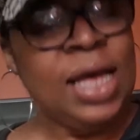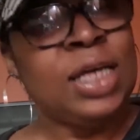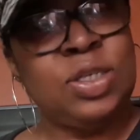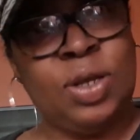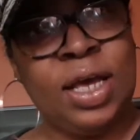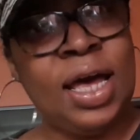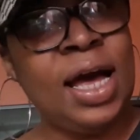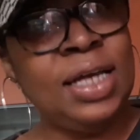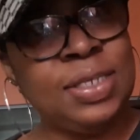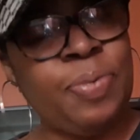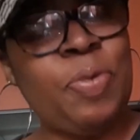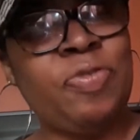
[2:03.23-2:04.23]
So, the
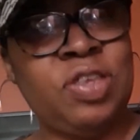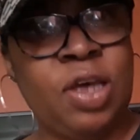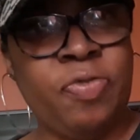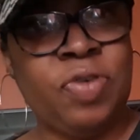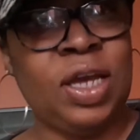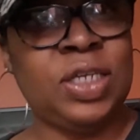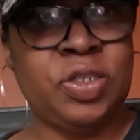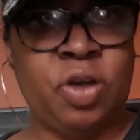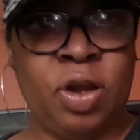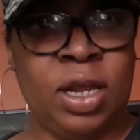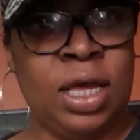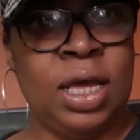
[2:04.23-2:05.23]
concept of self care
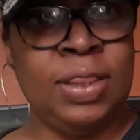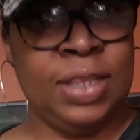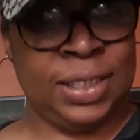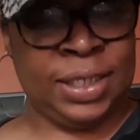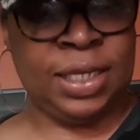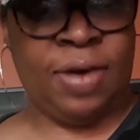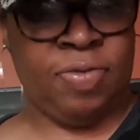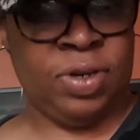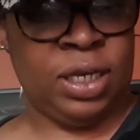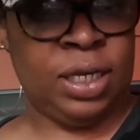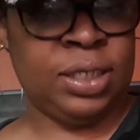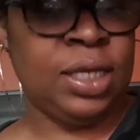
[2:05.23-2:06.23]
started in the
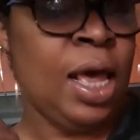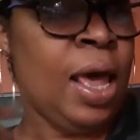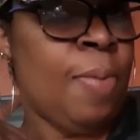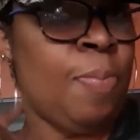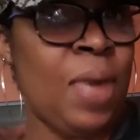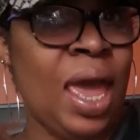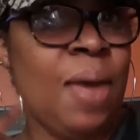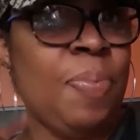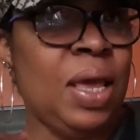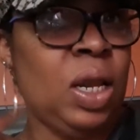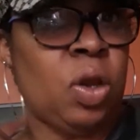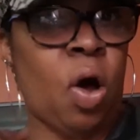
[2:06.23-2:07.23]
70s,
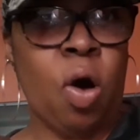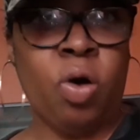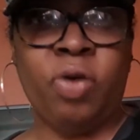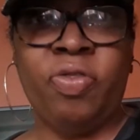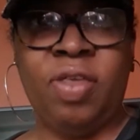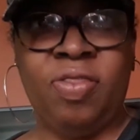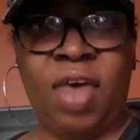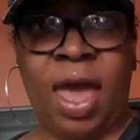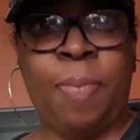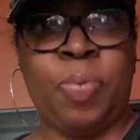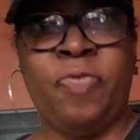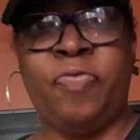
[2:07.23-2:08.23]
maybe longer than
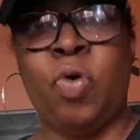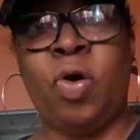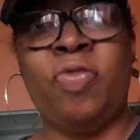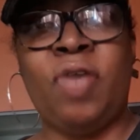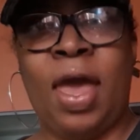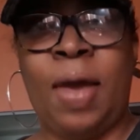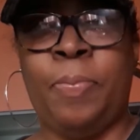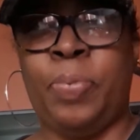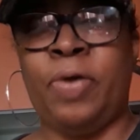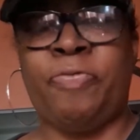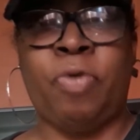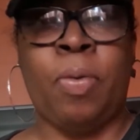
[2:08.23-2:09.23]
that, before that,
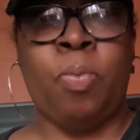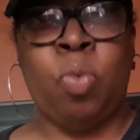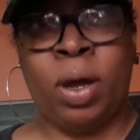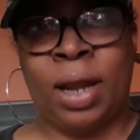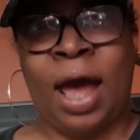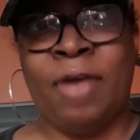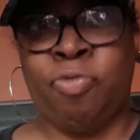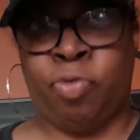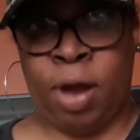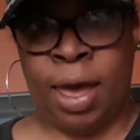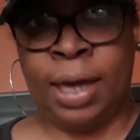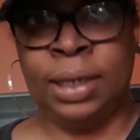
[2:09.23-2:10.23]
but from what I've
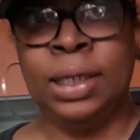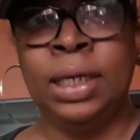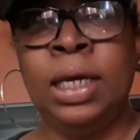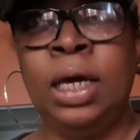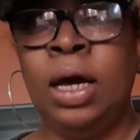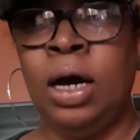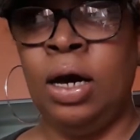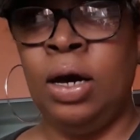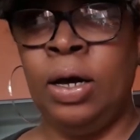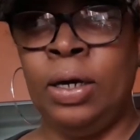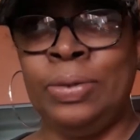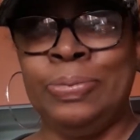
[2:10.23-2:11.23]
read,
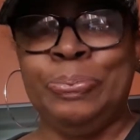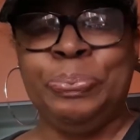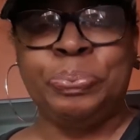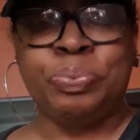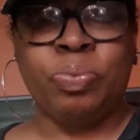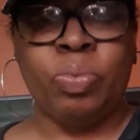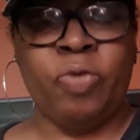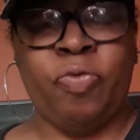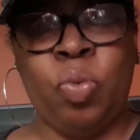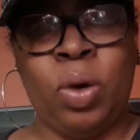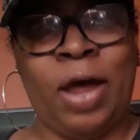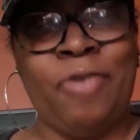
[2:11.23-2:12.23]
from
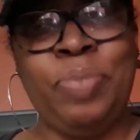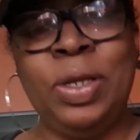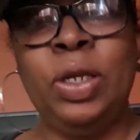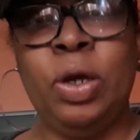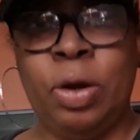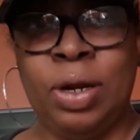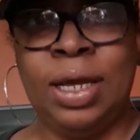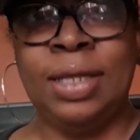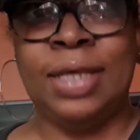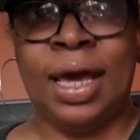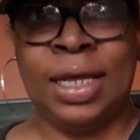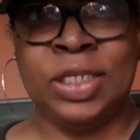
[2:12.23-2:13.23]
what I've been learning,
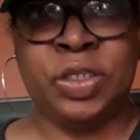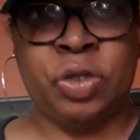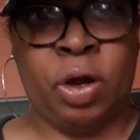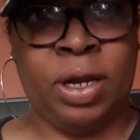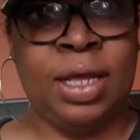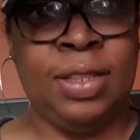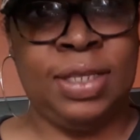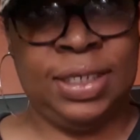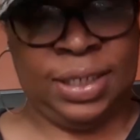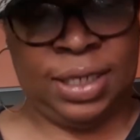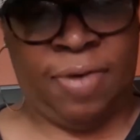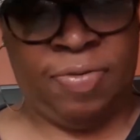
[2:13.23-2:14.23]
that it started in the
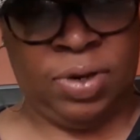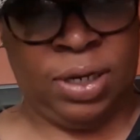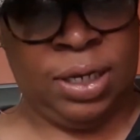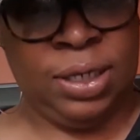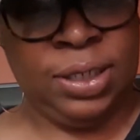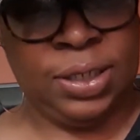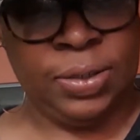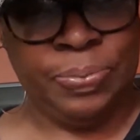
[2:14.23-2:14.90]
70s